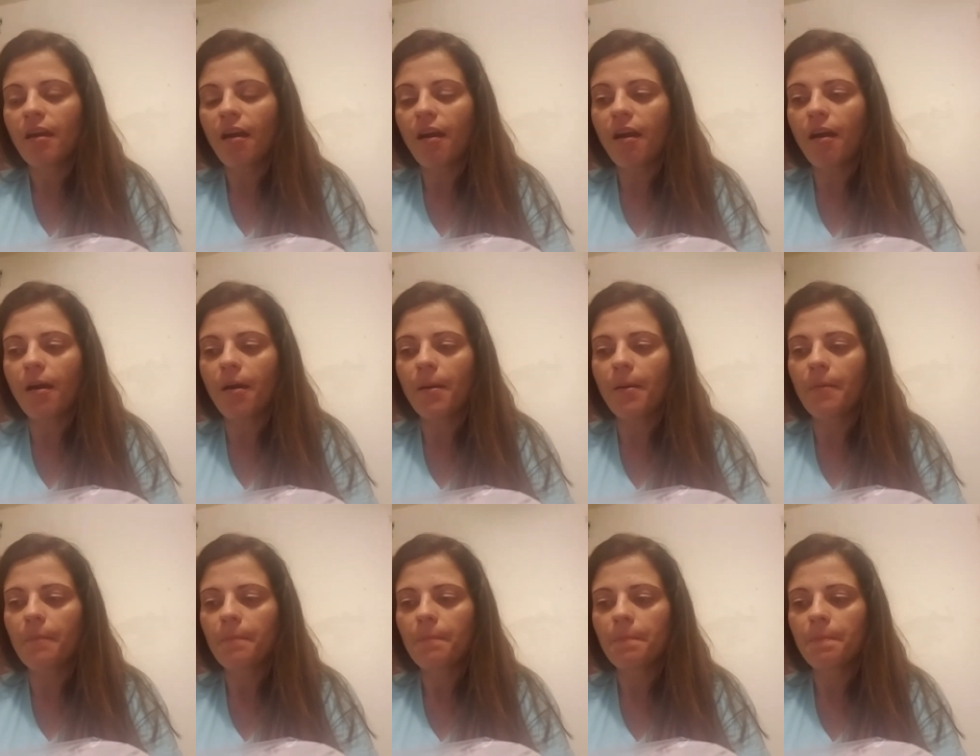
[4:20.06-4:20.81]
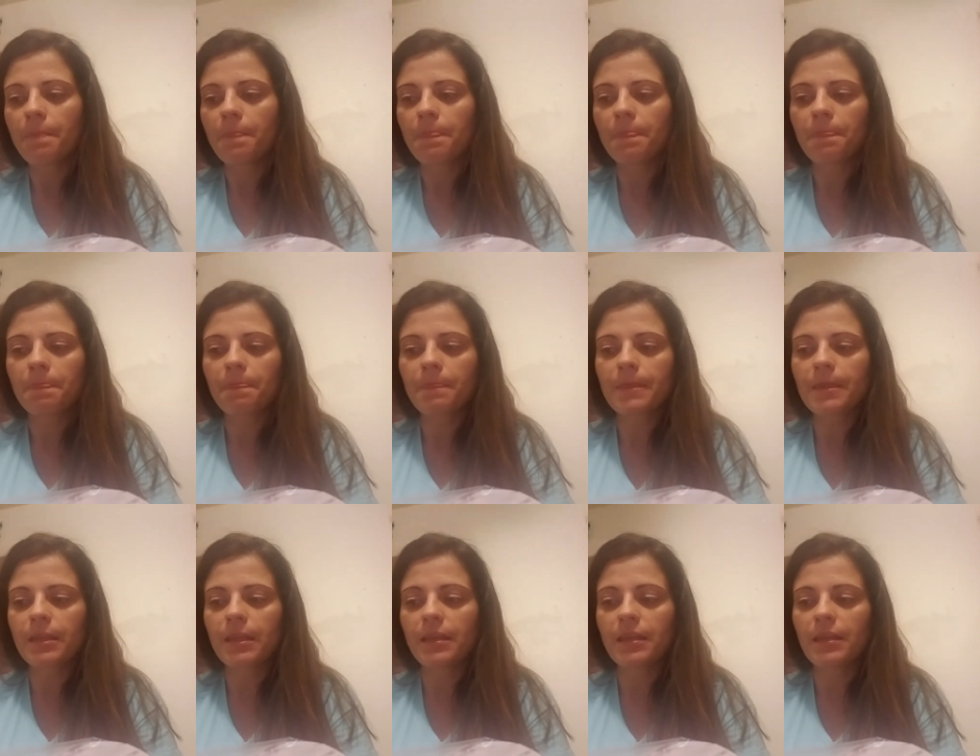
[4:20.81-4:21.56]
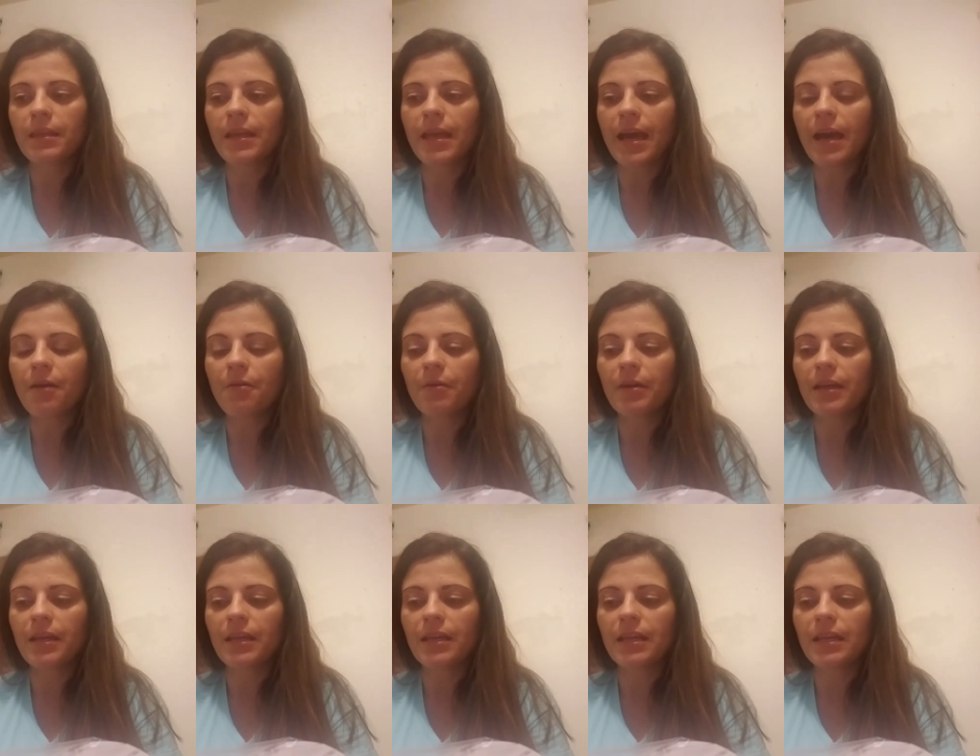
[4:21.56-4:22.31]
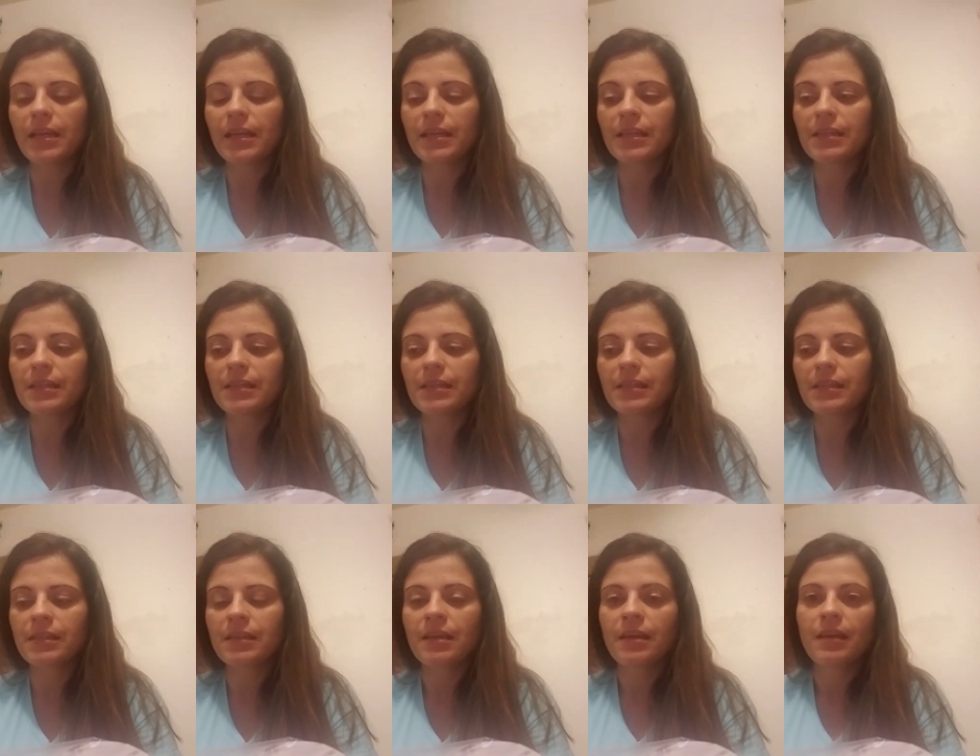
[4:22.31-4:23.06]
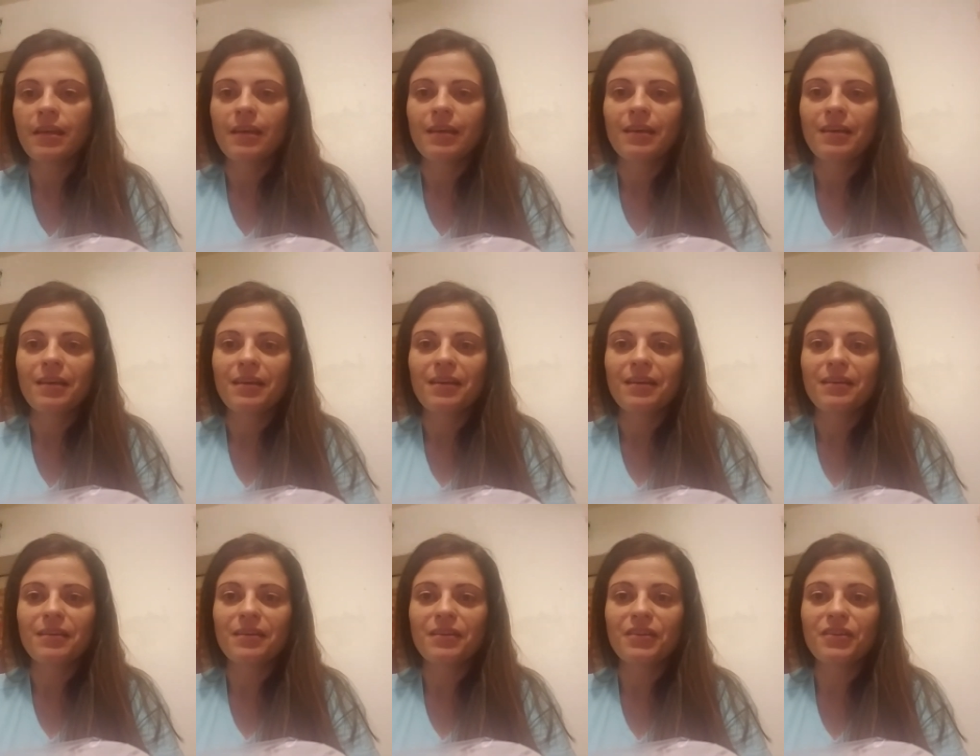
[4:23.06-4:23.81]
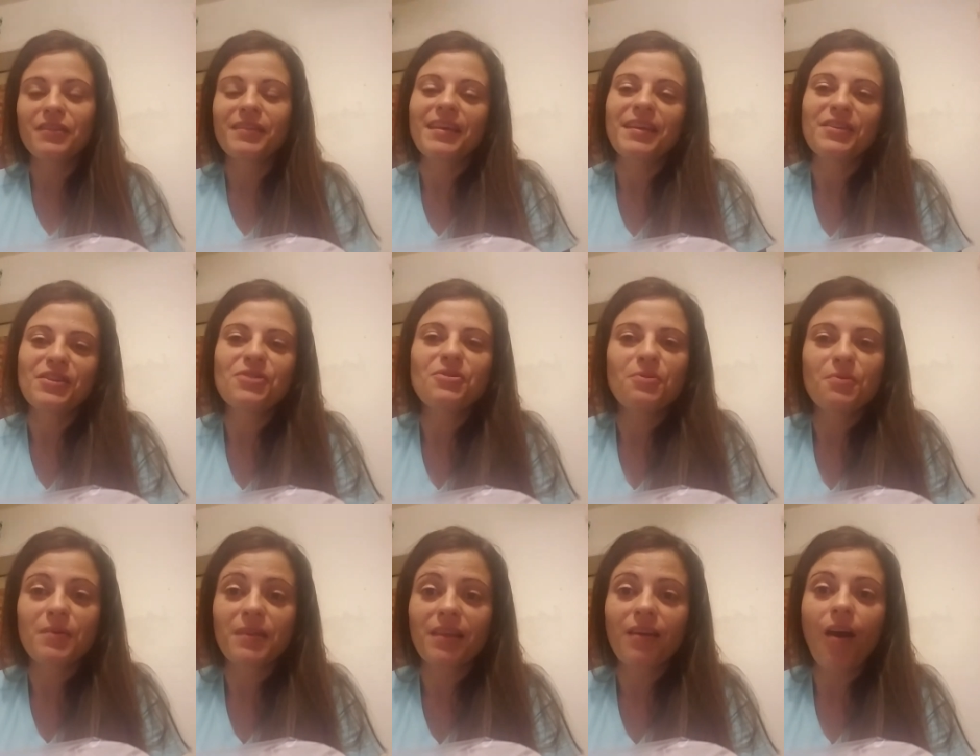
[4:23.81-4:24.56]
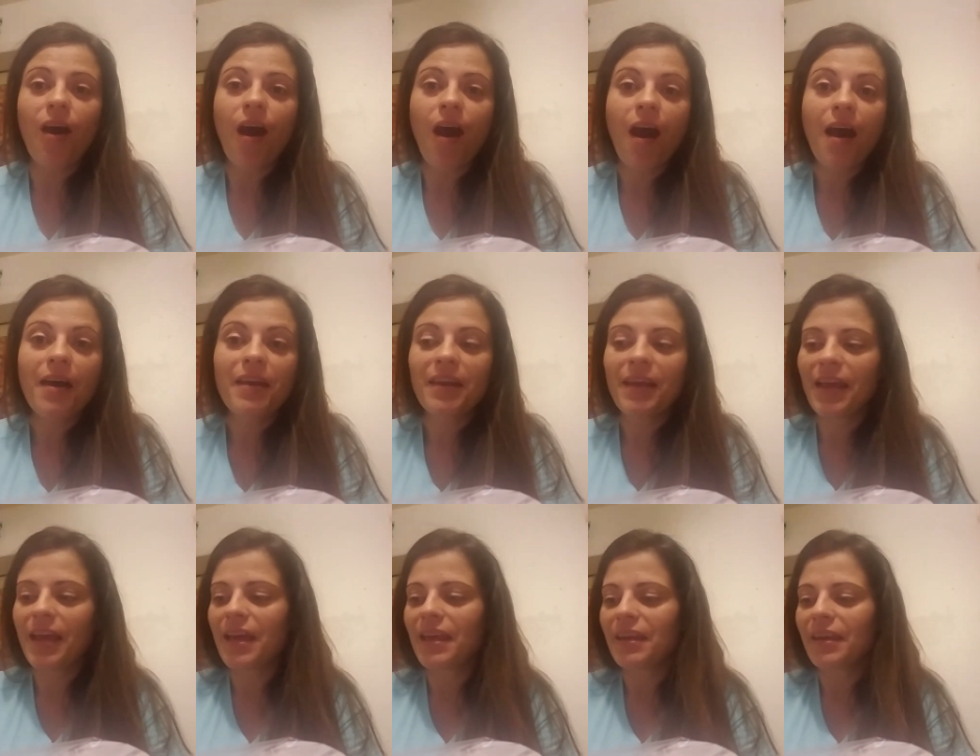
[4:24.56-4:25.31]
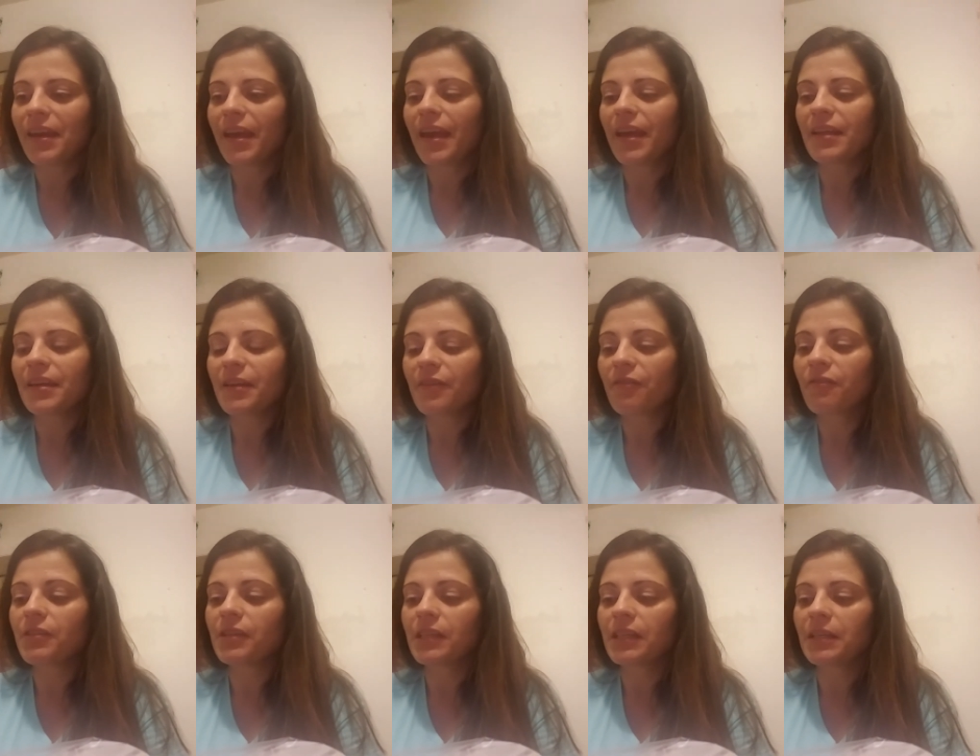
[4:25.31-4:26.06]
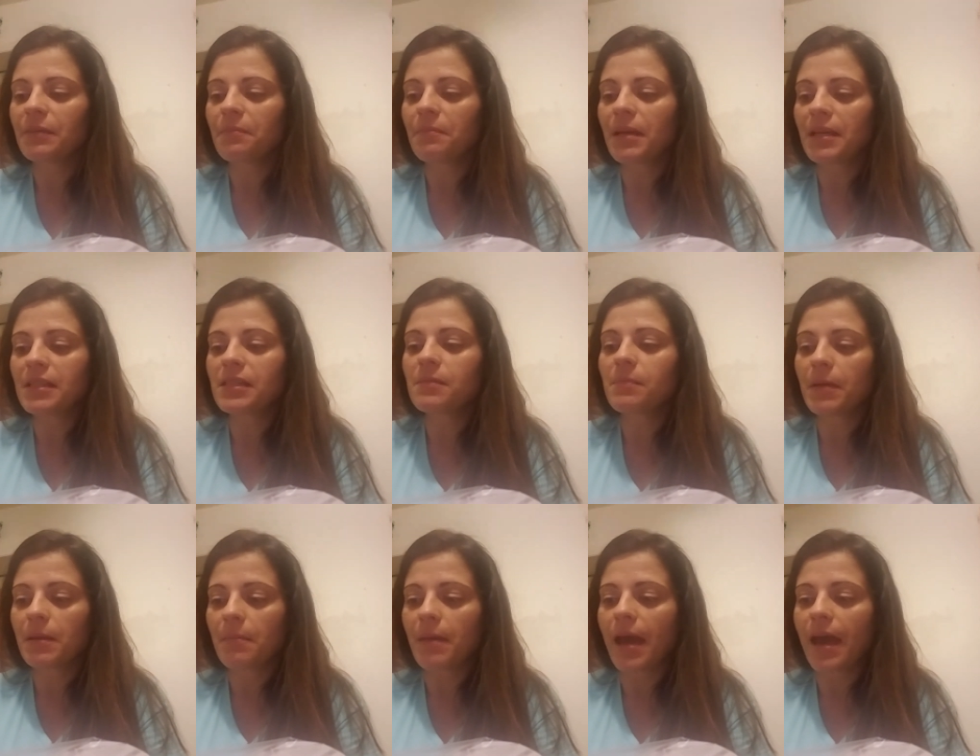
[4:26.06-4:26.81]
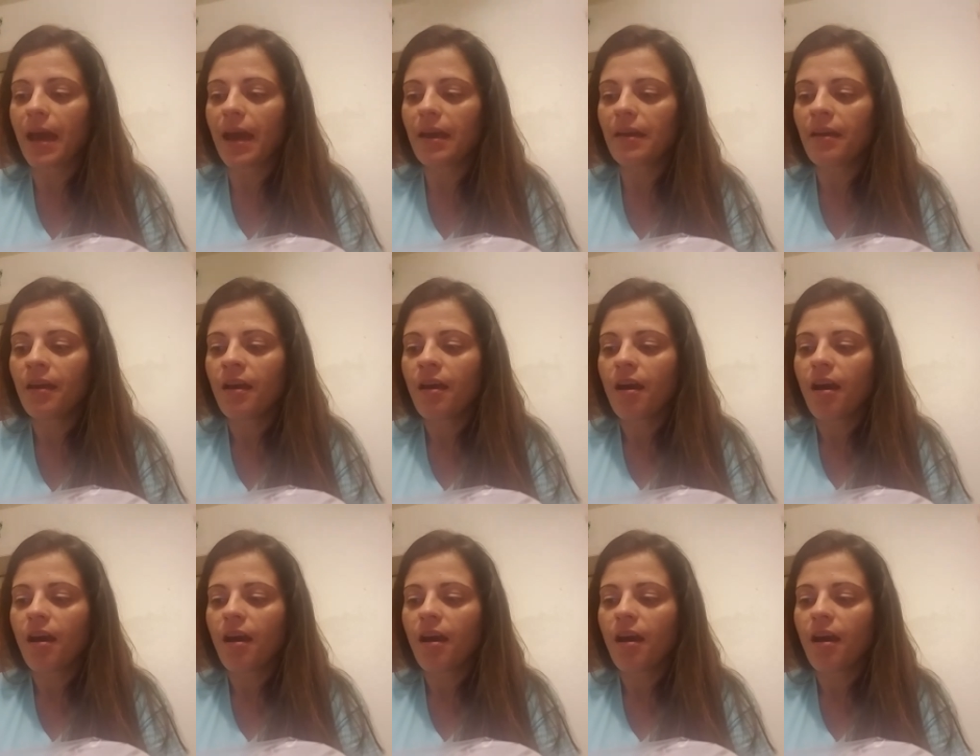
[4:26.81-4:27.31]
um, now it is they do it with God, and it really makes me mad.